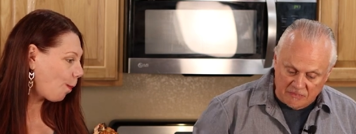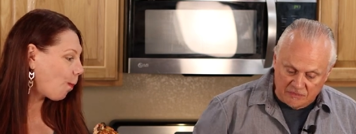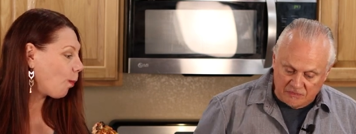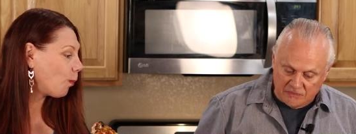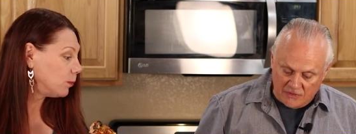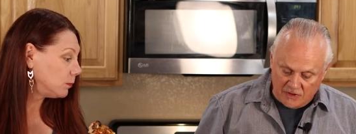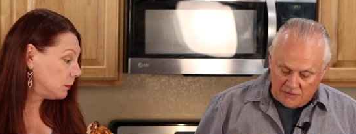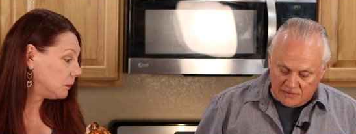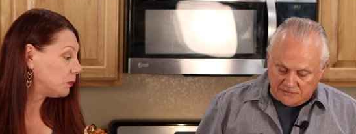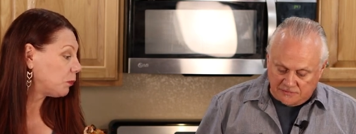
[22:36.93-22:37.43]
Speaker 1: Mm
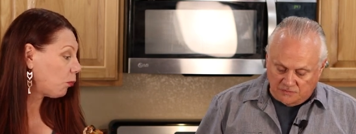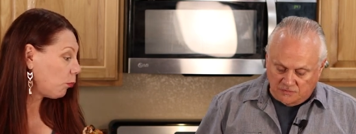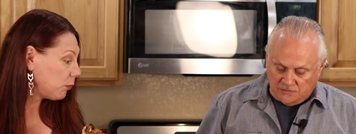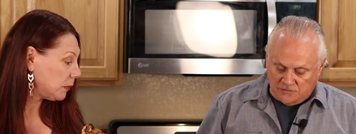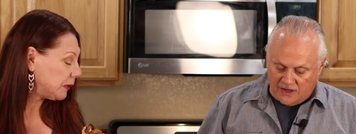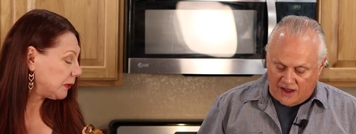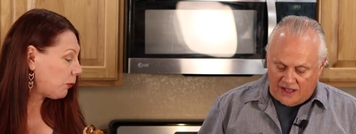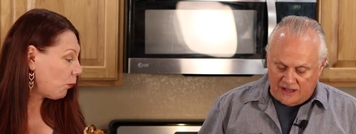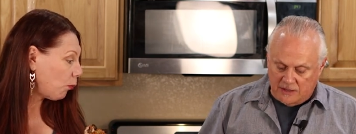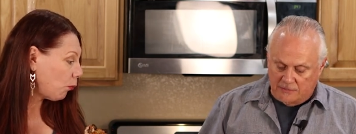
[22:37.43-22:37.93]
-hmm
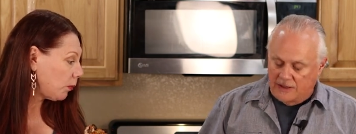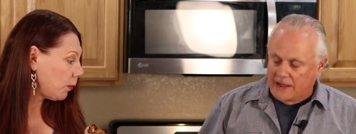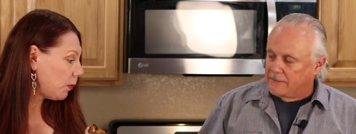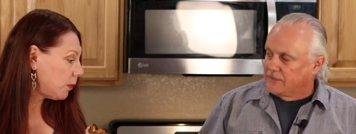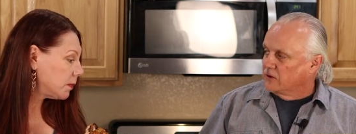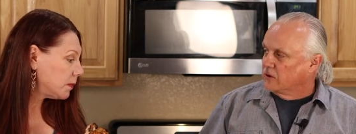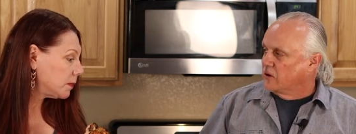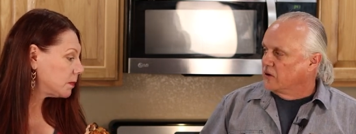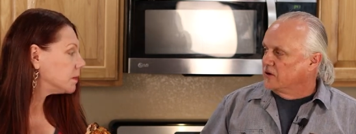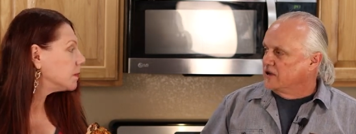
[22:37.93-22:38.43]
on the
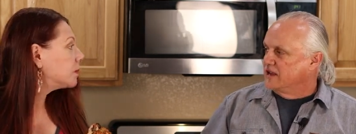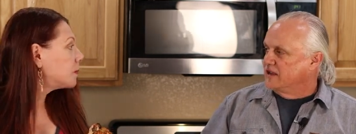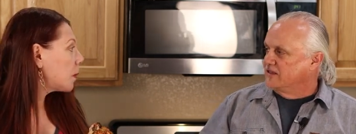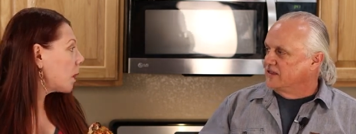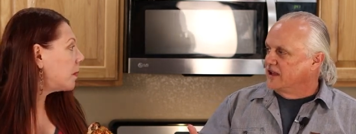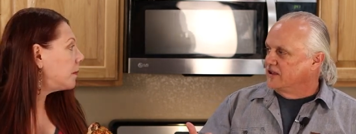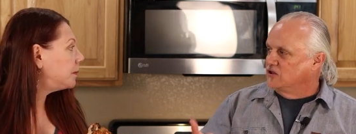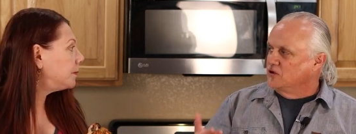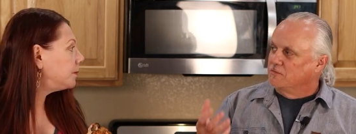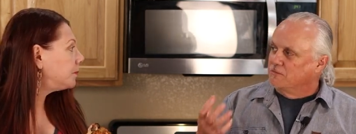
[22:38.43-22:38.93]
pepperoni
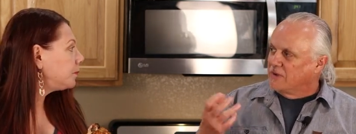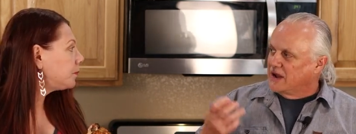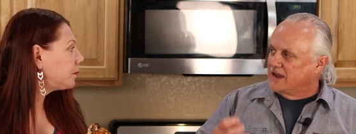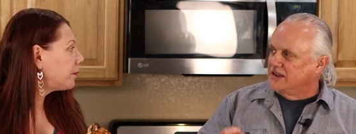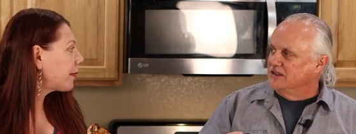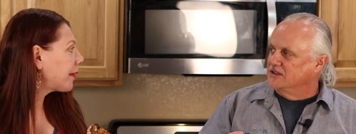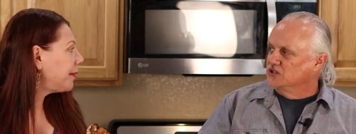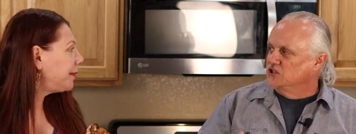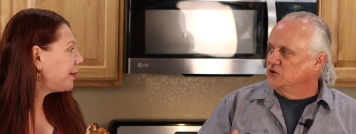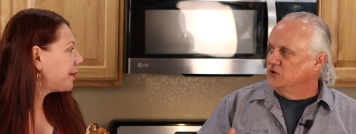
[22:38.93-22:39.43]
and then you
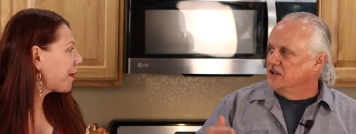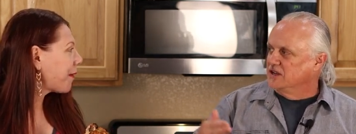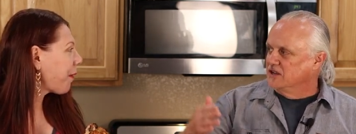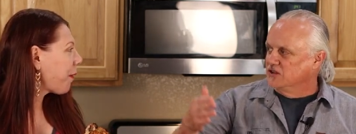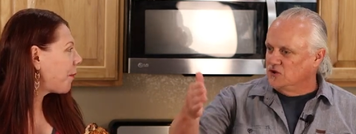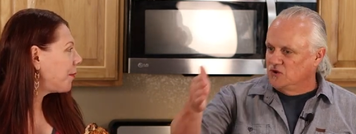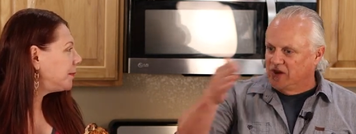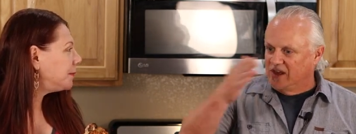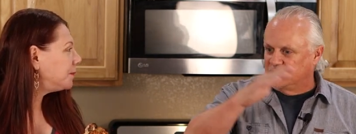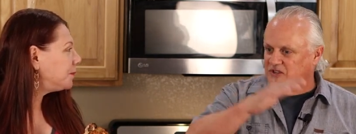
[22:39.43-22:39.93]
bite into it
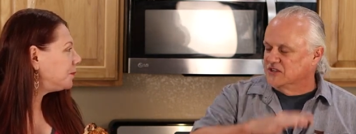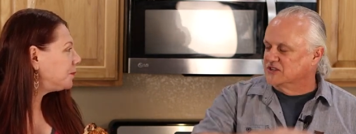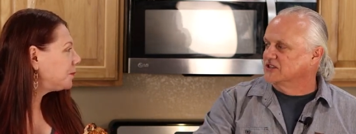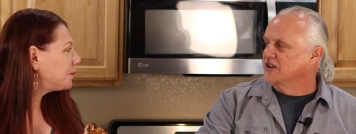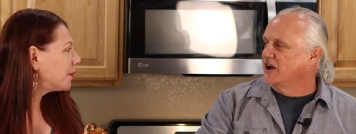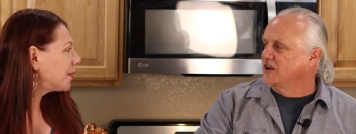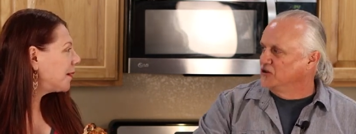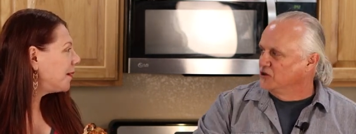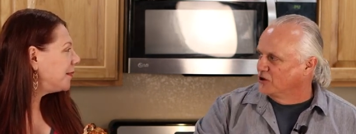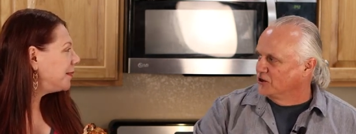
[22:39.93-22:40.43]
and you get
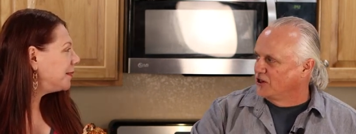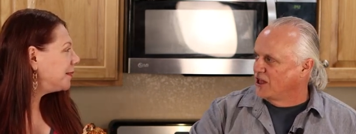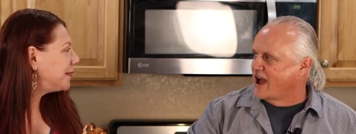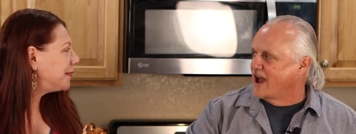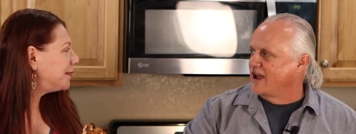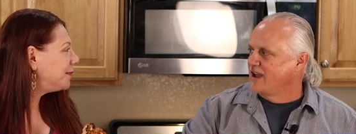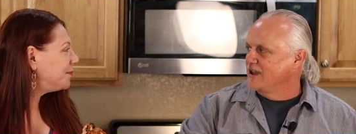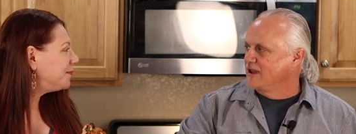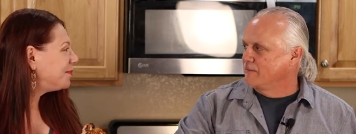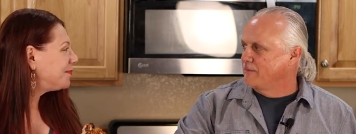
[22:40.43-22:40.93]
this
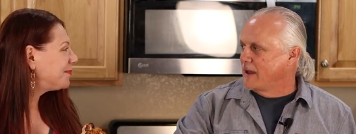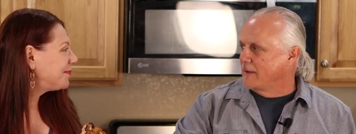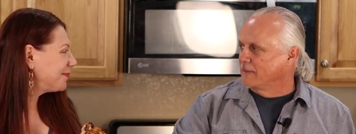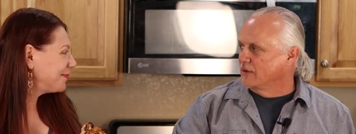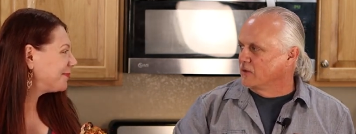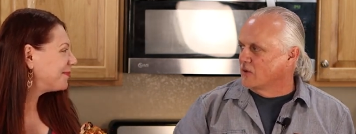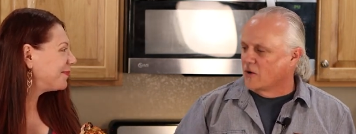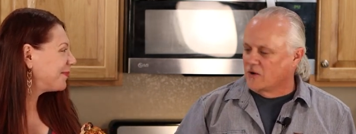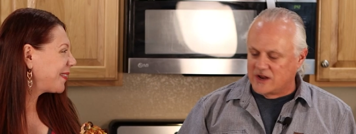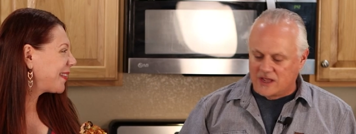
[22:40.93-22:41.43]
underlying
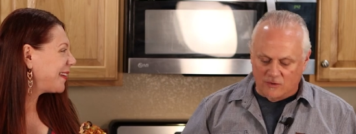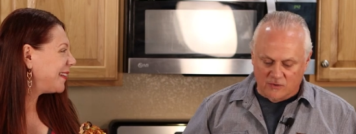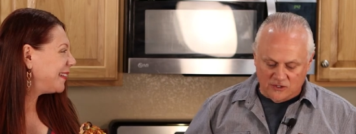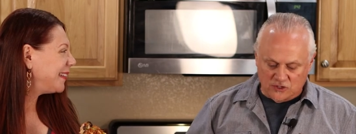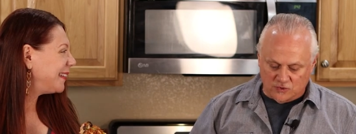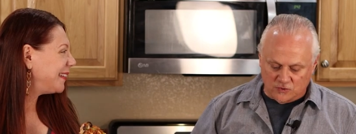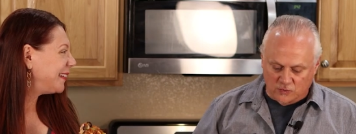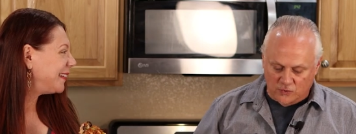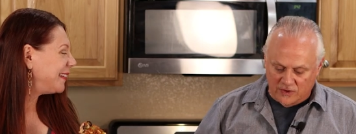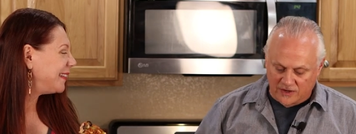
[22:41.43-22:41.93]
pepperoni
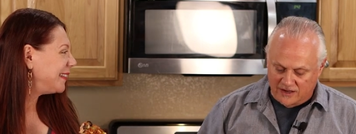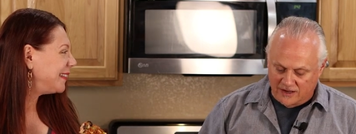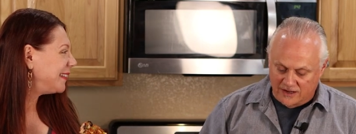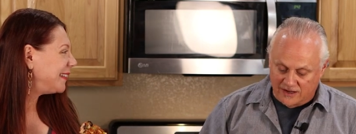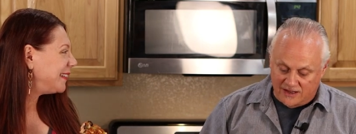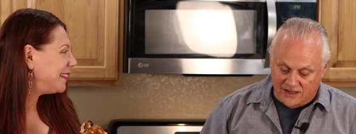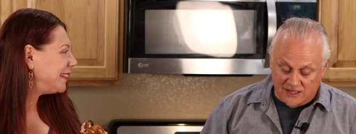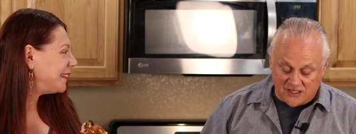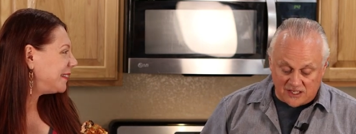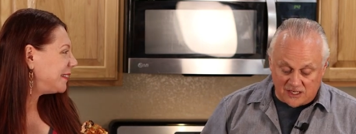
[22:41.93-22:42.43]
which w-
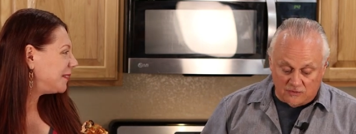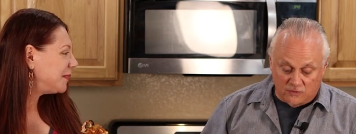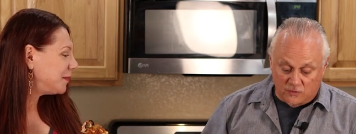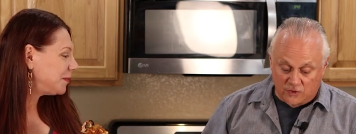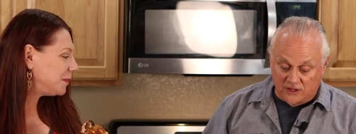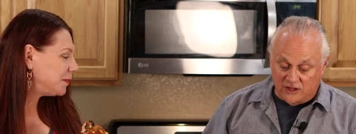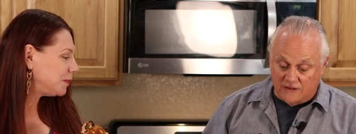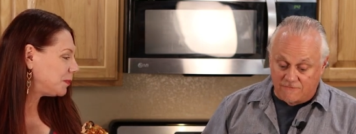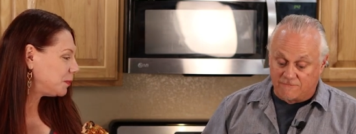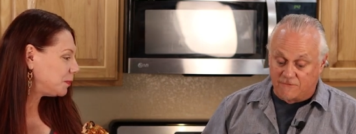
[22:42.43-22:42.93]
it isn't
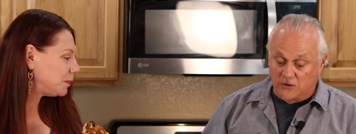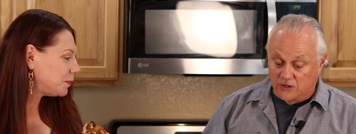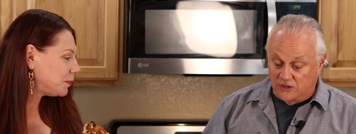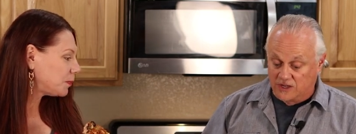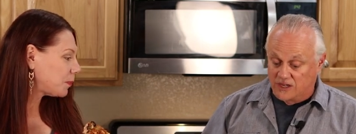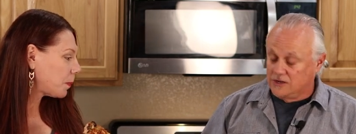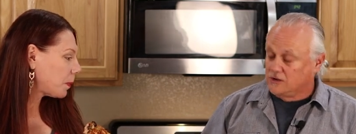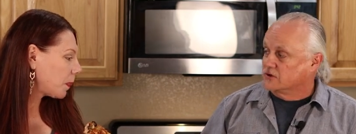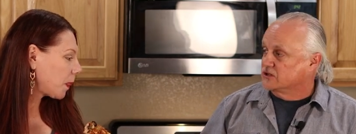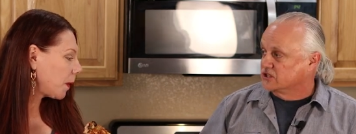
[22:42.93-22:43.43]
really
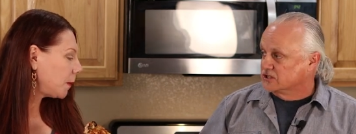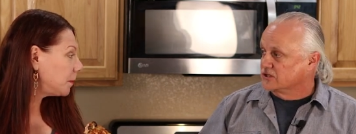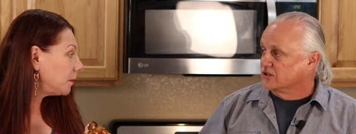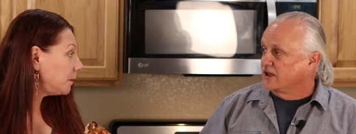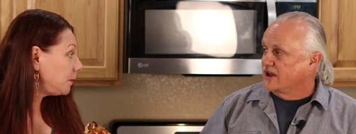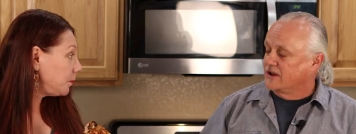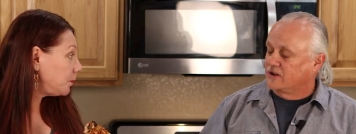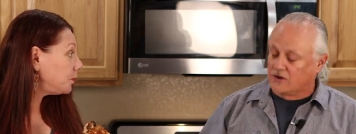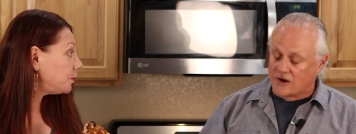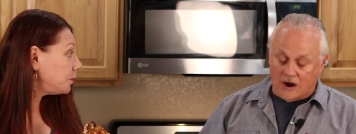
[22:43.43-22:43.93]
fully
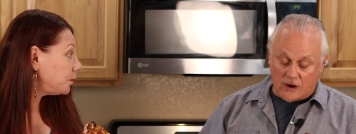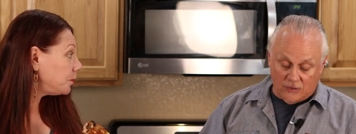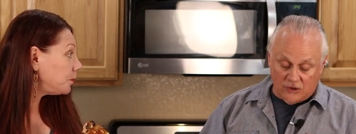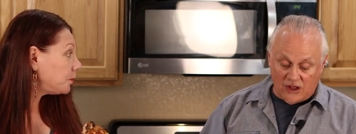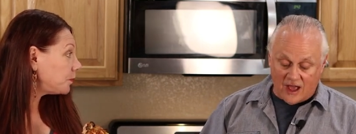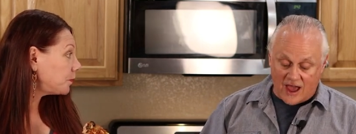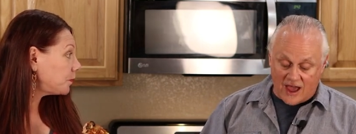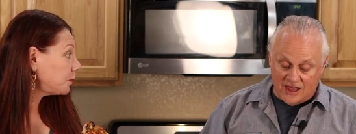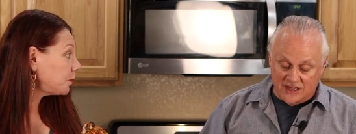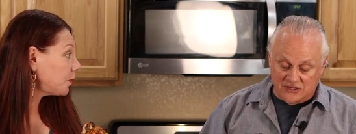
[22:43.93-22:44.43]
crystallized
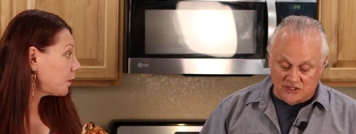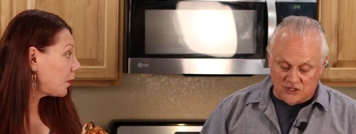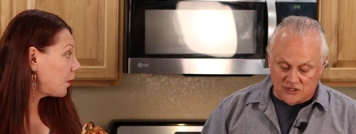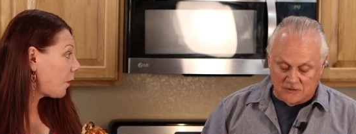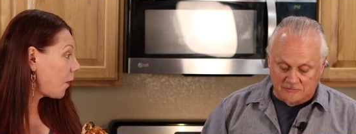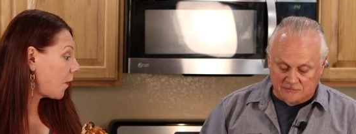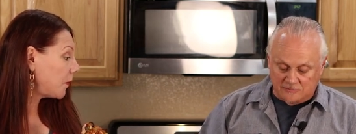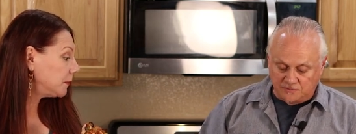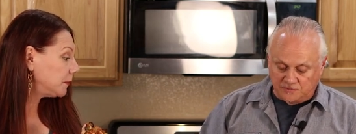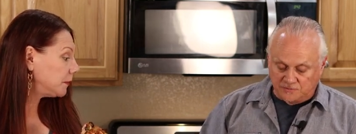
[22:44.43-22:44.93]
caramelized